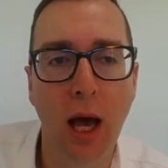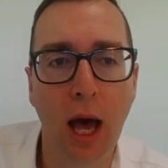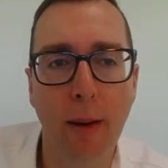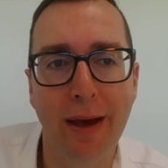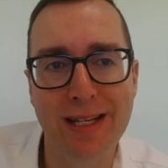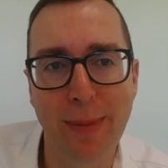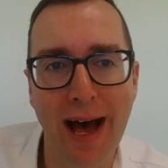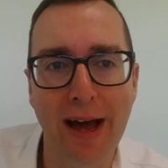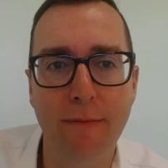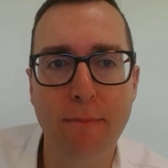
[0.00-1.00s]
as
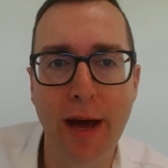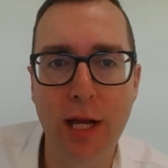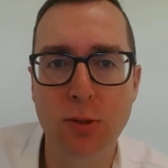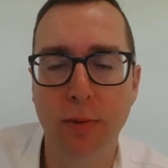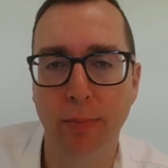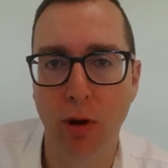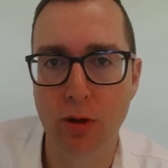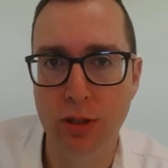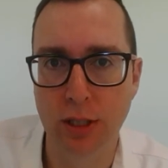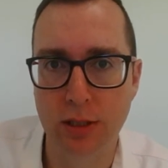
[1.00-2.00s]
part of management
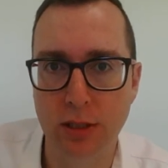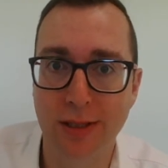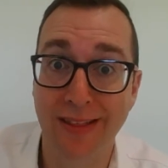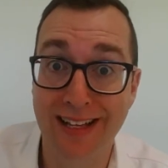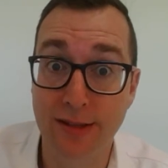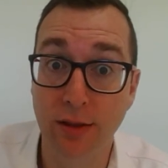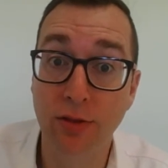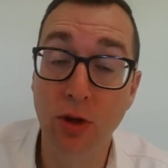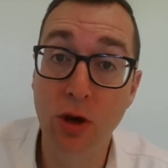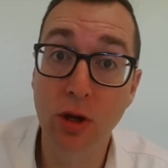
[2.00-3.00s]
processes. That's the
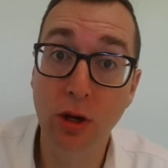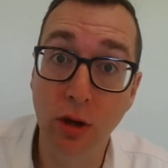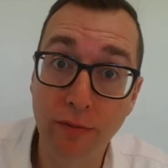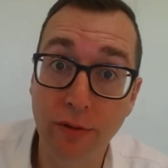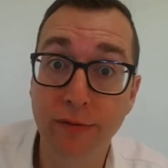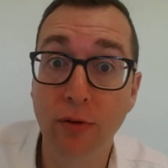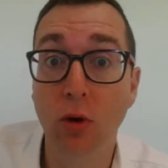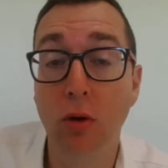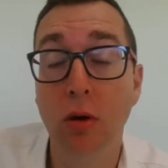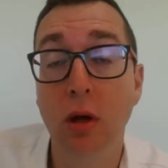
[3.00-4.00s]
third of the
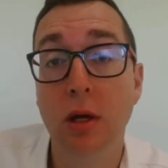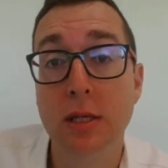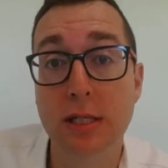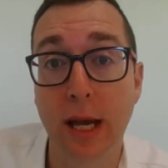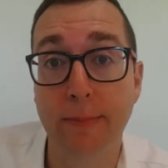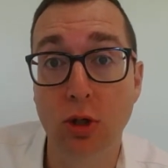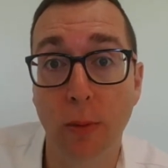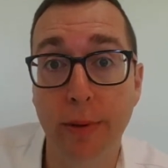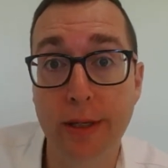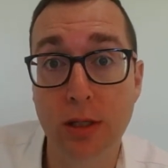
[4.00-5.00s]
4
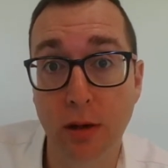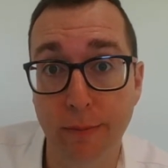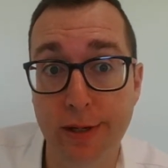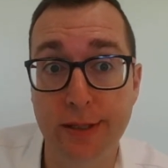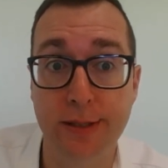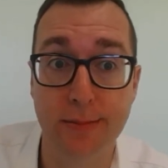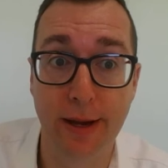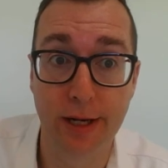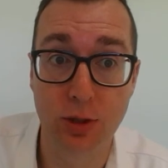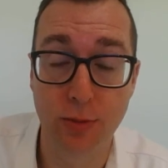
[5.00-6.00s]
subtopics of business
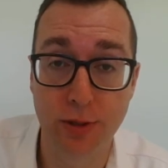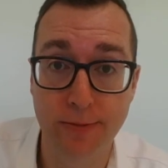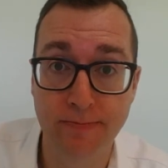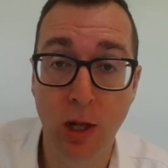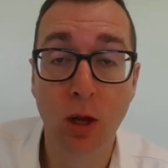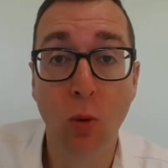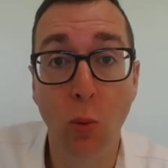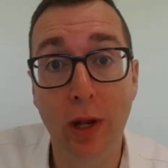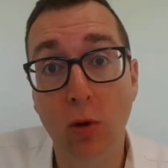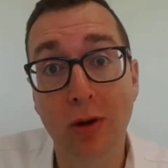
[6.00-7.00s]
management.
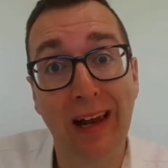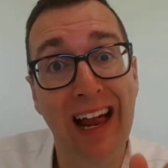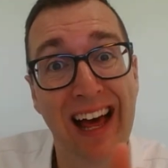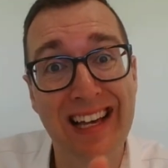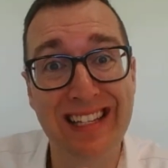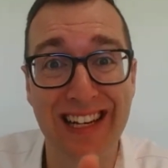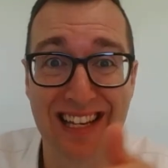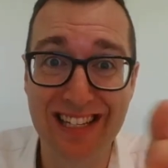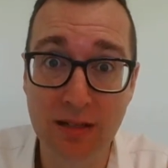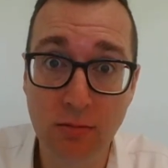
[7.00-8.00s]
We looked last
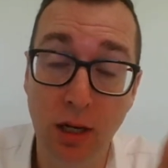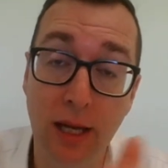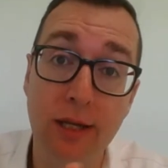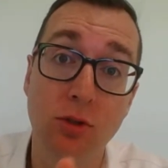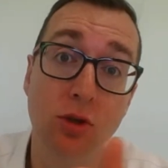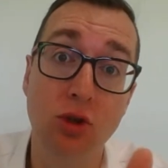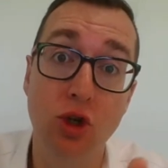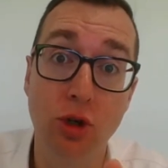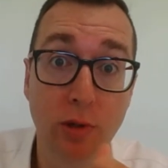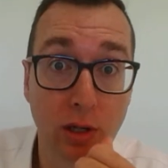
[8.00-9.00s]

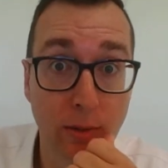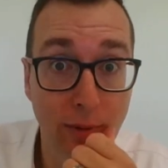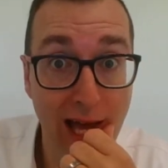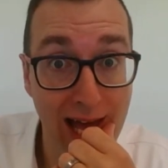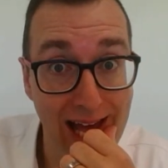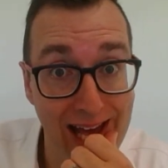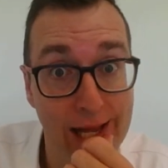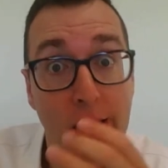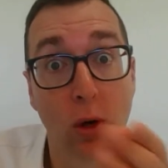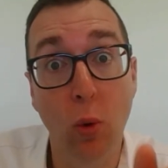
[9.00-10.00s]
YouTube clip, at
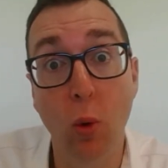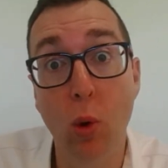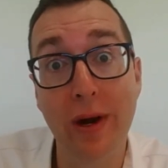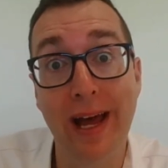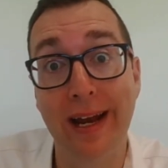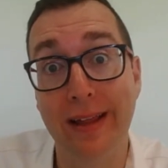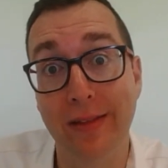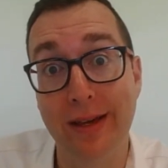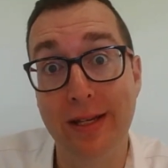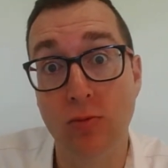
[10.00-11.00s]
coordinating
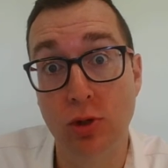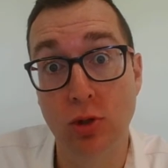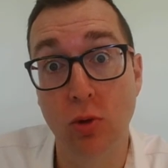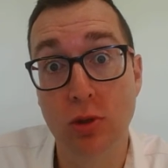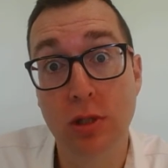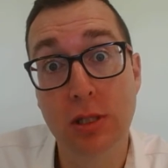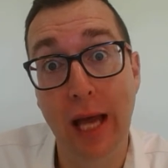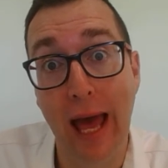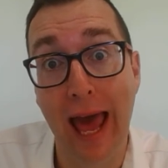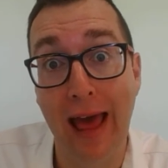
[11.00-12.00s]
these resources
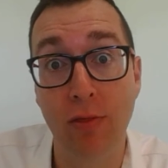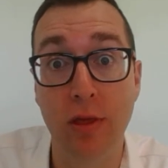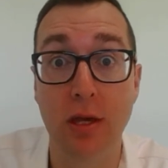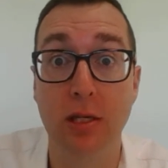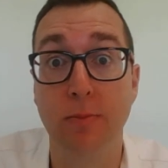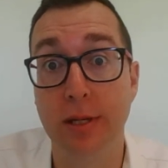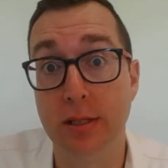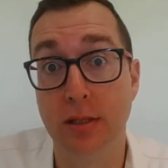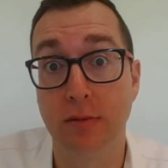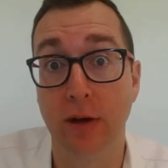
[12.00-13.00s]
and these
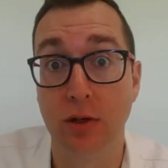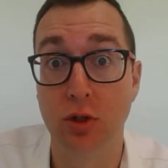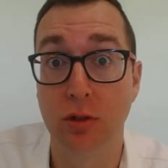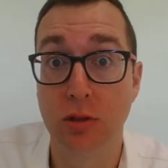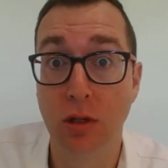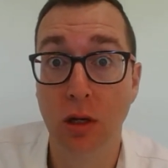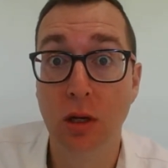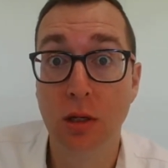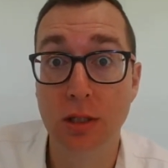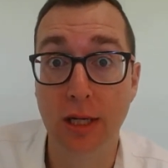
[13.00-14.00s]
business functions.
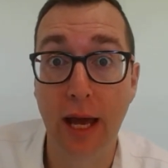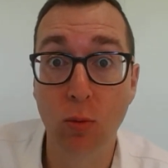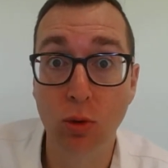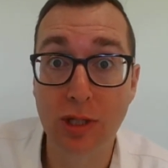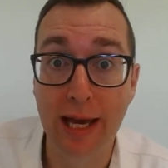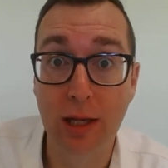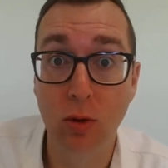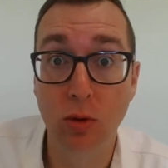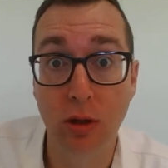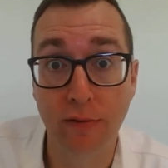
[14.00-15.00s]
Today we'll take a
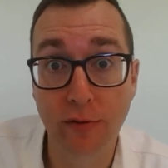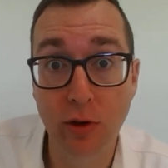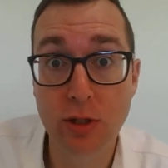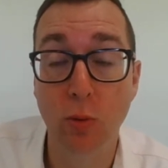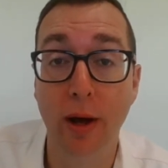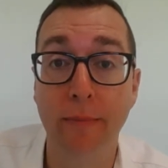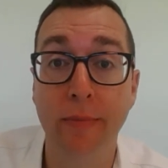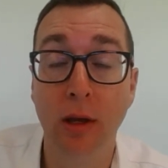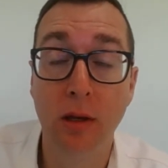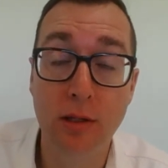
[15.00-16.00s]
look at the first one,
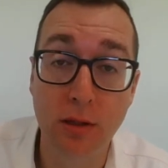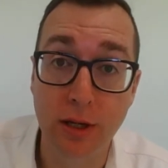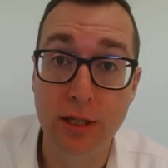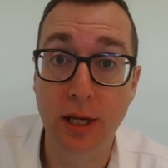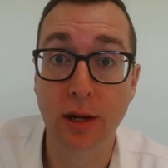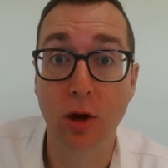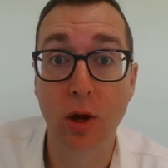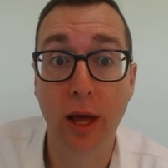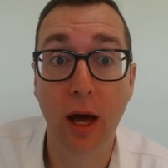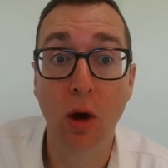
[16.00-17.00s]
as I said
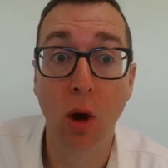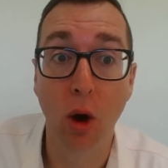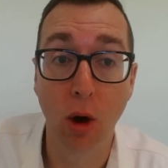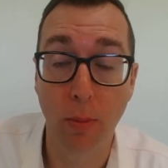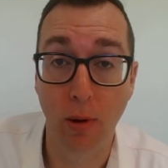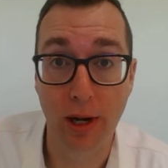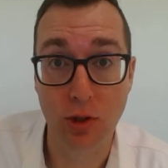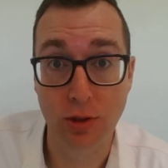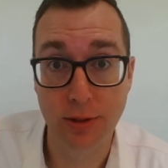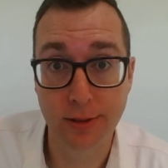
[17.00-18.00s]
earlier,
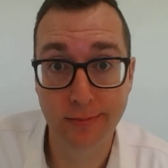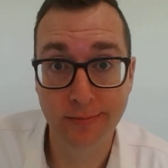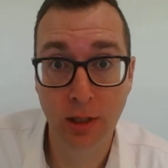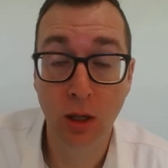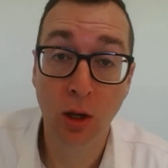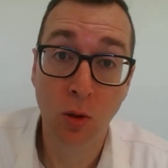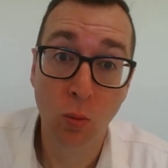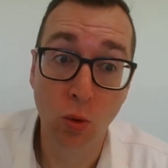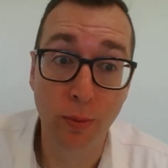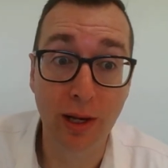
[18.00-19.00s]
operations.
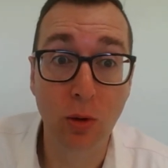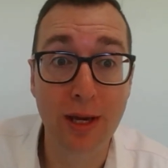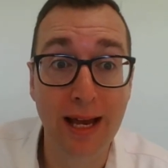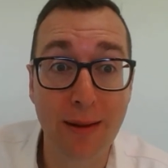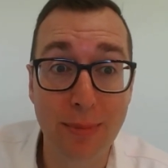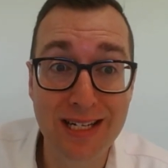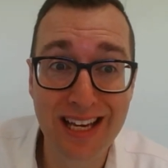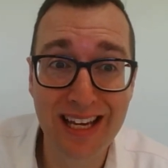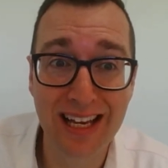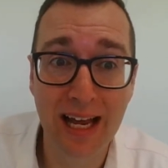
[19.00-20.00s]
We'll be looking at, in
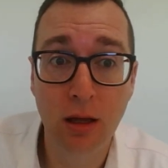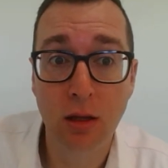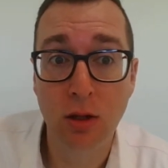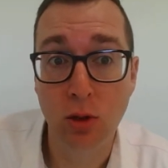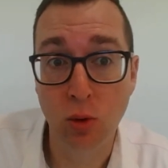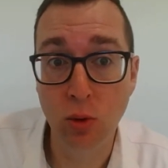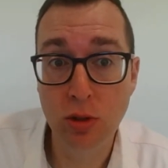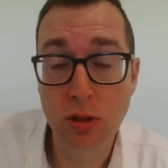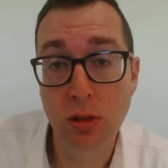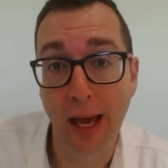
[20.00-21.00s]
particular,
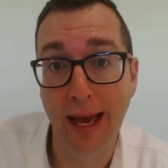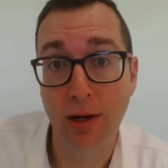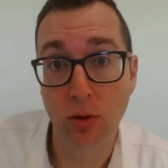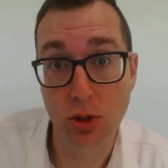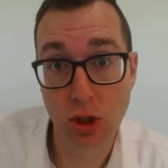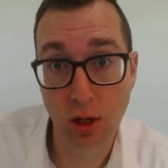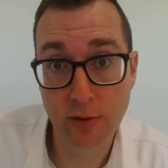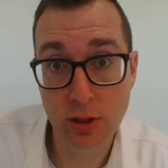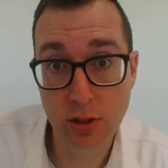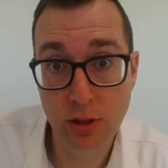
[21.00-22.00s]
goods and or
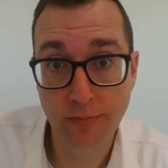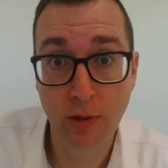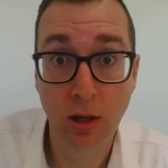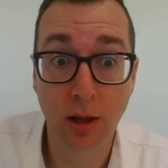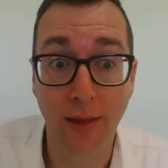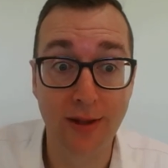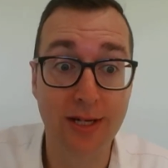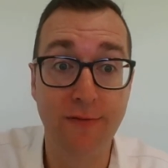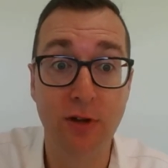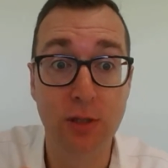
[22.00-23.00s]
services and the
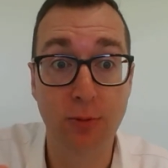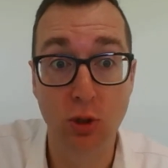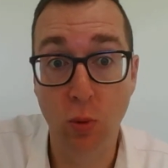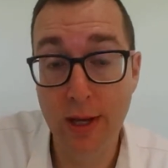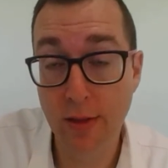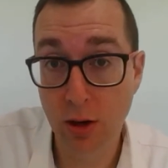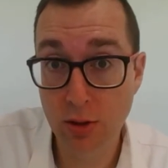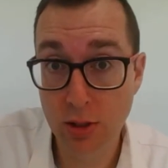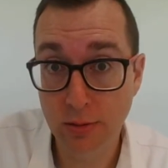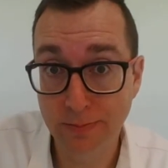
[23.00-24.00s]
difference between
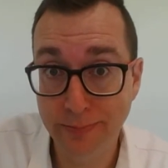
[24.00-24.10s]
those.